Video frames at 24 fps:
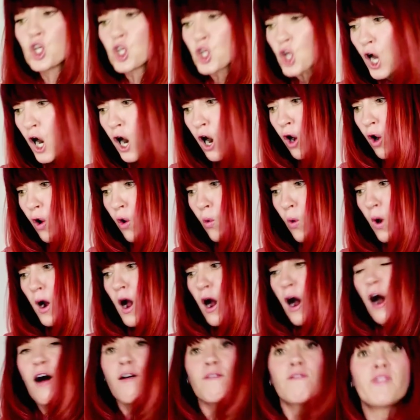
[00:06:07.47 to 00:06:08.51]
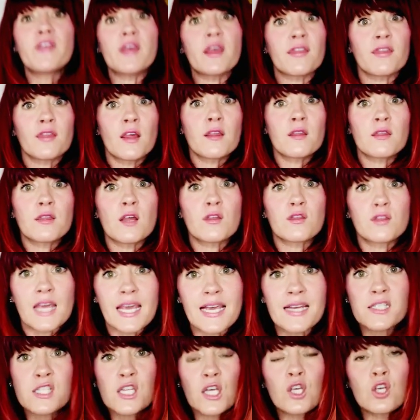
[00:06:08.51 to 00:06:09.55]
go of the
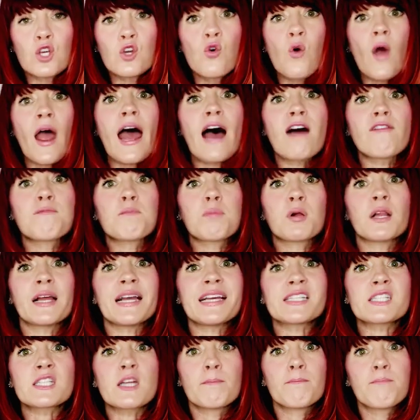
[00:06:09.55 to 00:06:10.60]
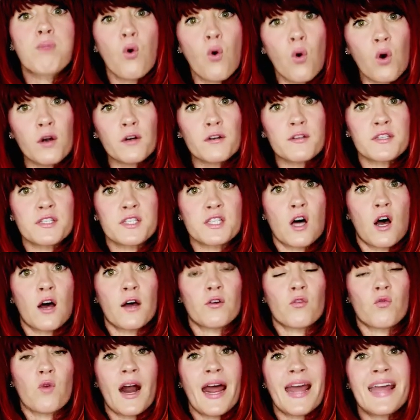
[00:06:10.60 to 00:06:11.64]
things that you have placed importance
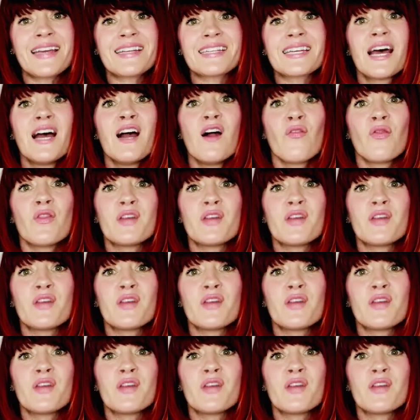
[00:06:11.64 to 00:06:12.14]
on, right?